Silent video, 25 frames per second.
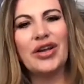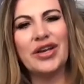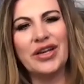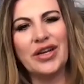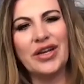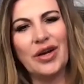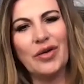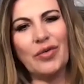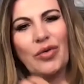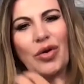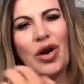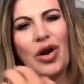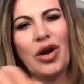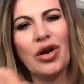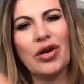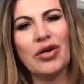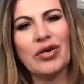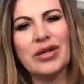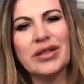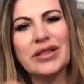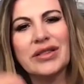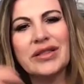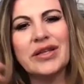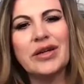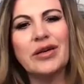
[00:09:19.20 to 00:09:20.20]
you know,
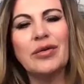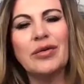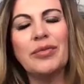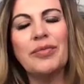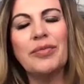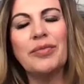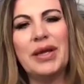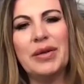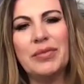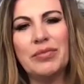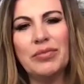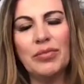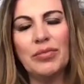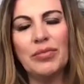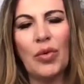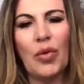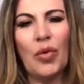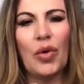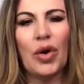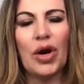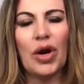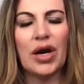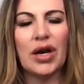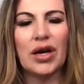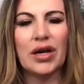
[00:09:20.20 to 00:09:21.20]
are a little bit
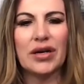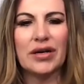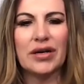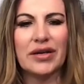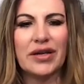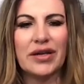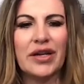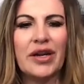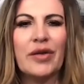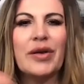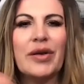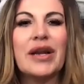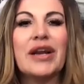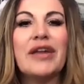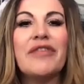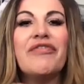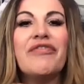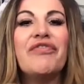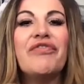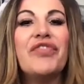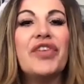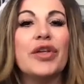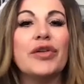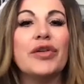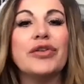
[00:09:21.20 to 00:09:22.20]
more, you know, going to
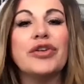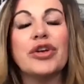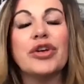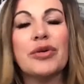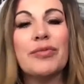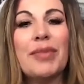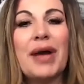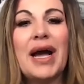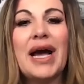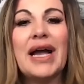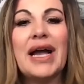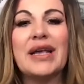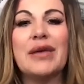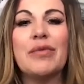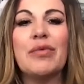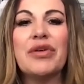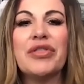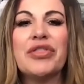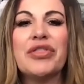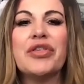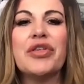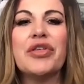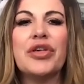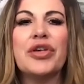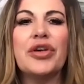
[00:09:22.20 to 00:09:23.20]
fill your body
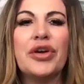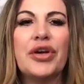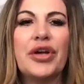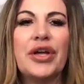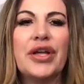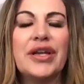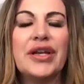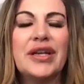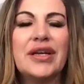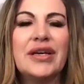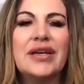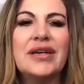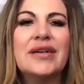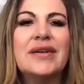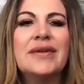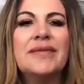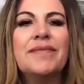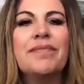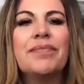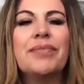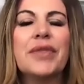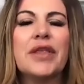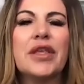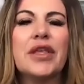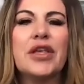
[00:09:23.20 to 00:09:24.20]
with good
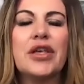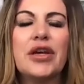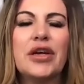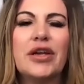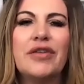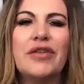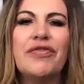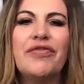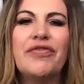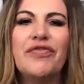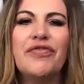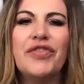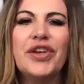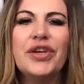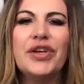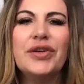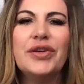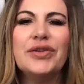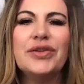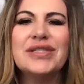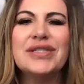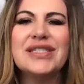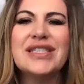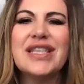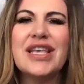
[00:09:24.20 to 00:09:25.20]
good
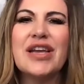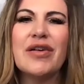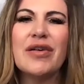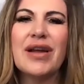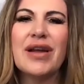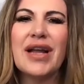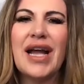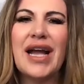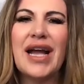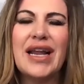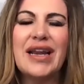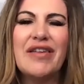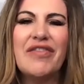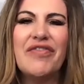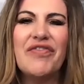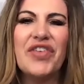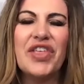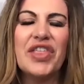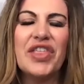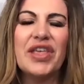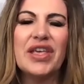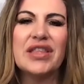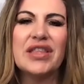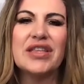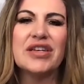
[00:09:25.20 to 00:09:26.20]
foods, they're kind of
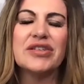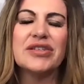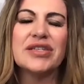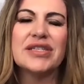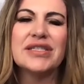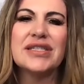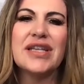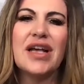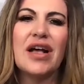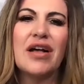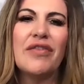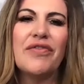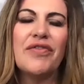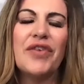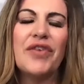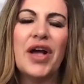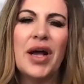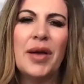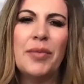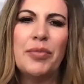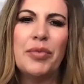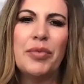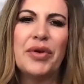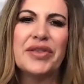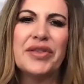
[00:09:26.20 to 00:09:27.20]
filling themselves
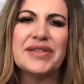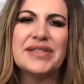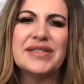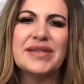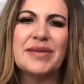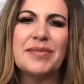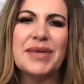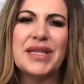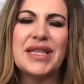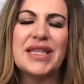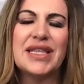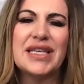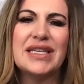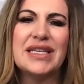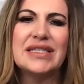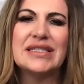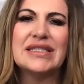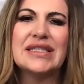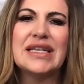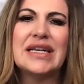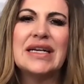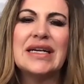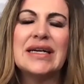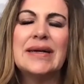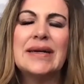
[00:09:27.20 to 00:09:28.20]
up with some of
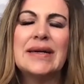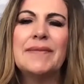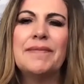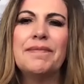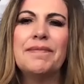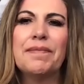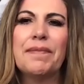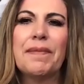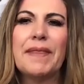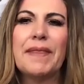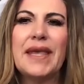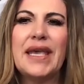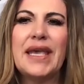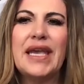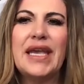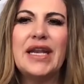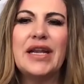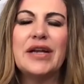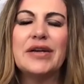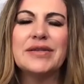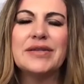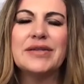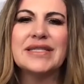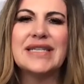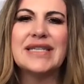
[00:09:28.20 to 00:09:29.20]
these
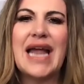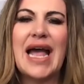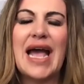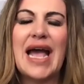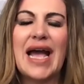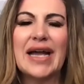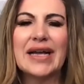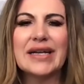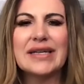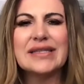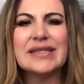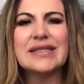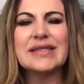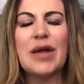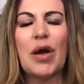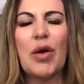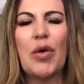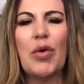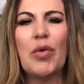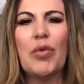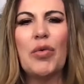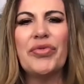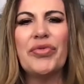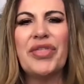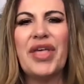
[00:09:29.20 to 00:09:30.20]
keto snacks
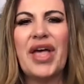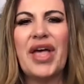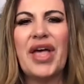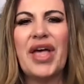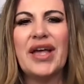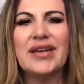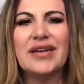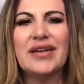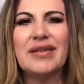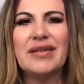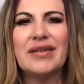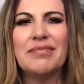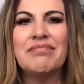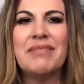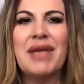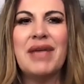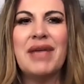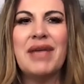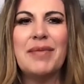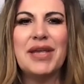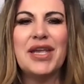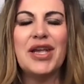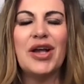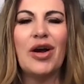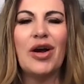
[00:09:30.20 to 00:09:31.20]
that
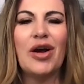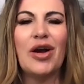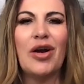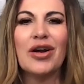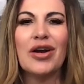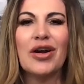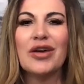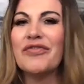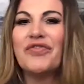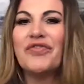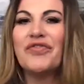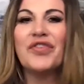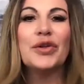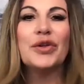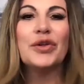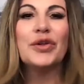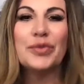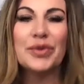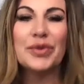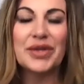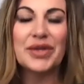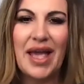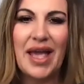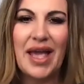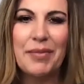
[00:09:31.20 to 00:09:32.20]
maybe are
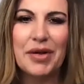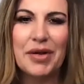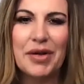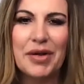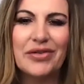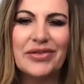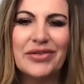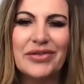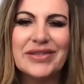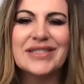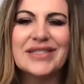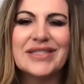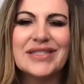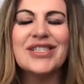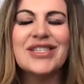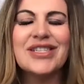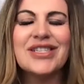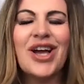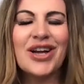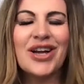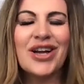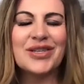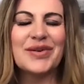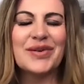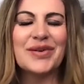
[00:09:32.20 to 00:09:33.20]
filled with chemicals.
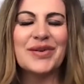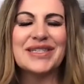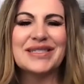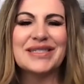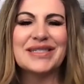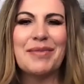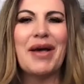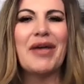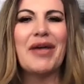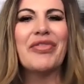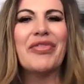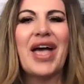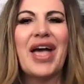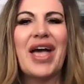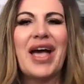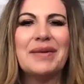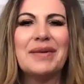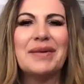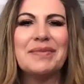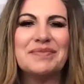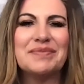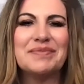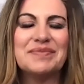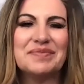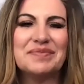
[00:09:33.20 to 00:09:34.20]
Talk to yeah. us about that.